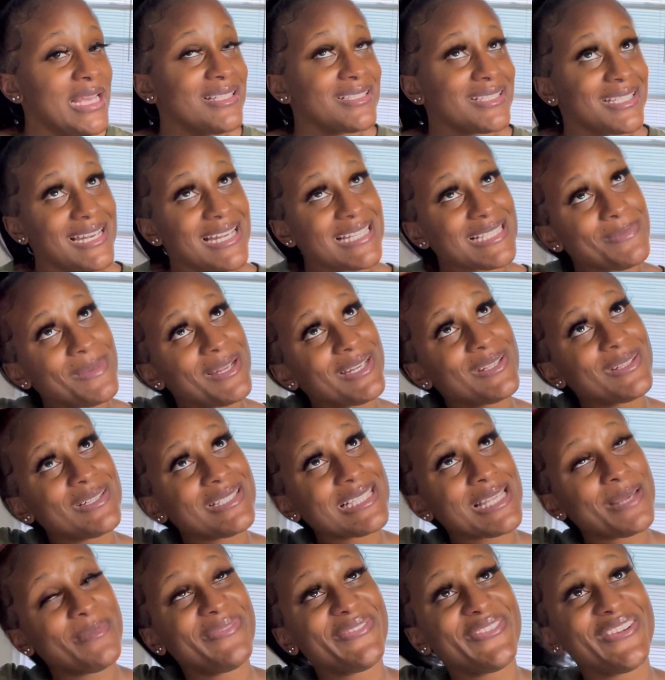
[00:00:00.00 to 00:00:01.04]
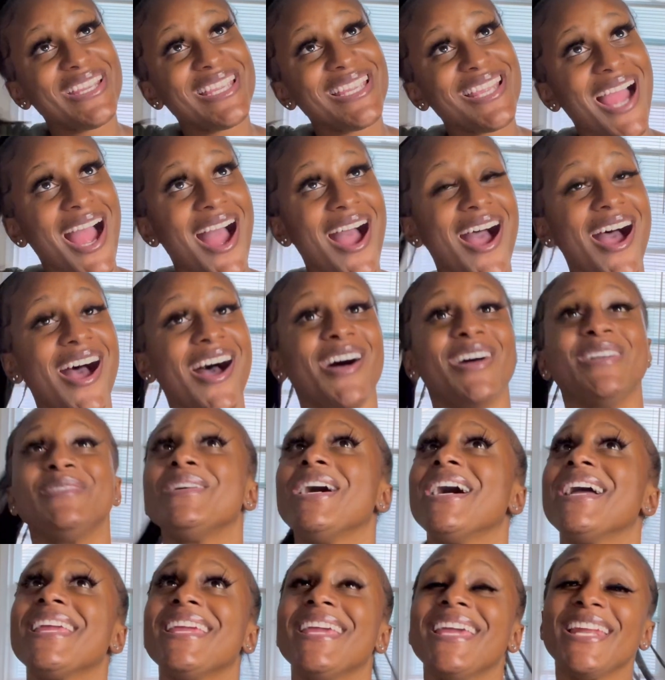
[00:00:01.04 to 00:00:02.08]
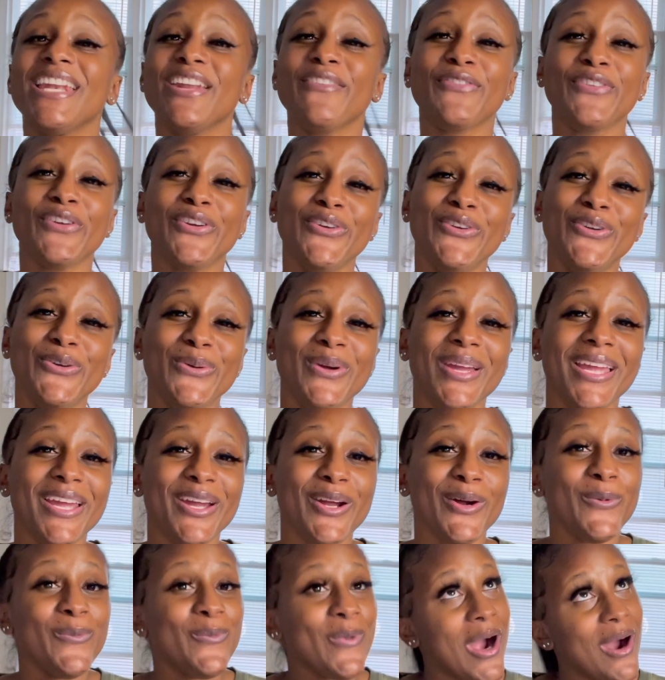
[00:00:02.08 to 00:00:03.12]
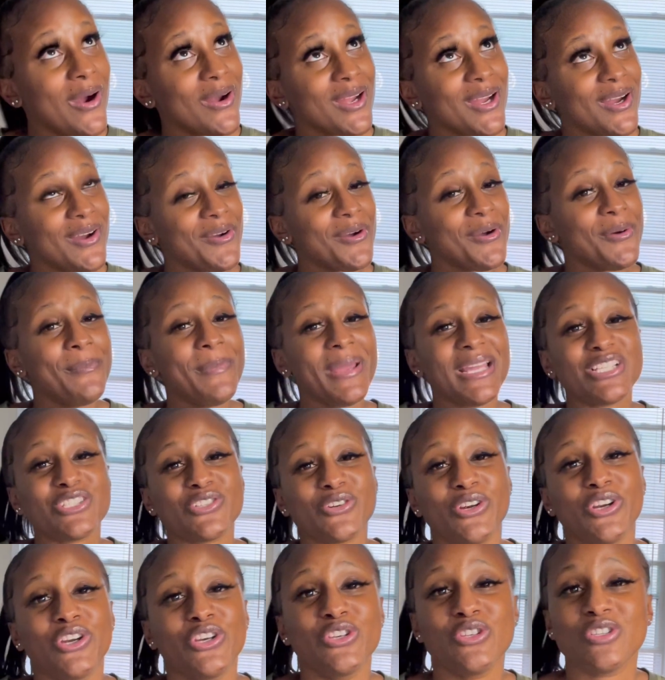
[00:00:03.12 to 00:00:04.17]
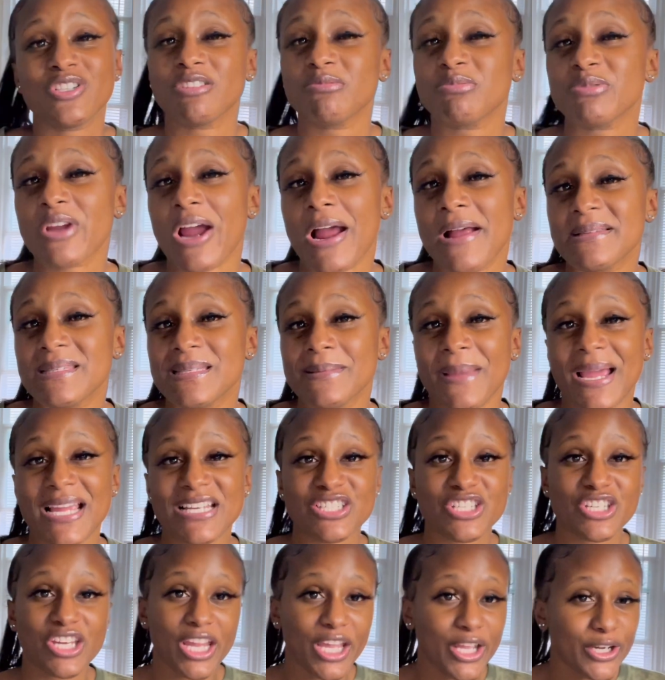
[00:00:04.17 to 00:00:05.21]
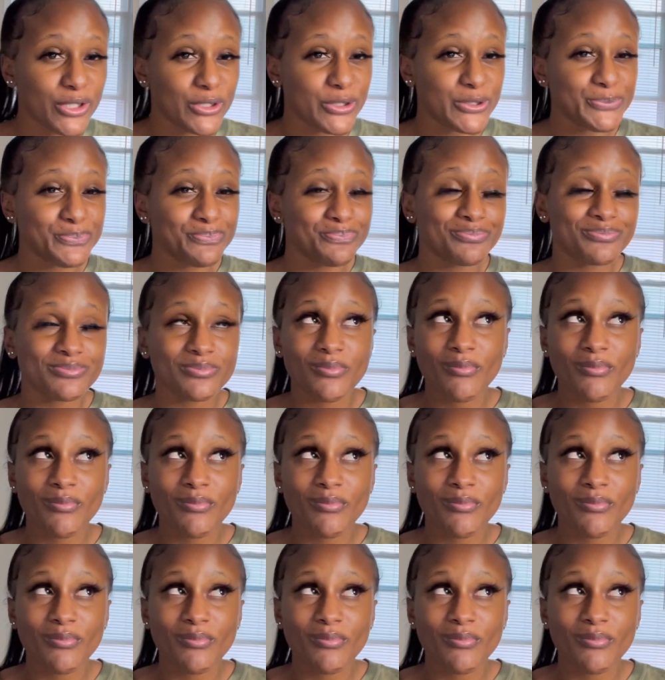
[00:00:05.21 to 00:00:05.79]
So that's my little tip for y'all. Again, if you're new here, welcome. Make sure you subscribe to my channel.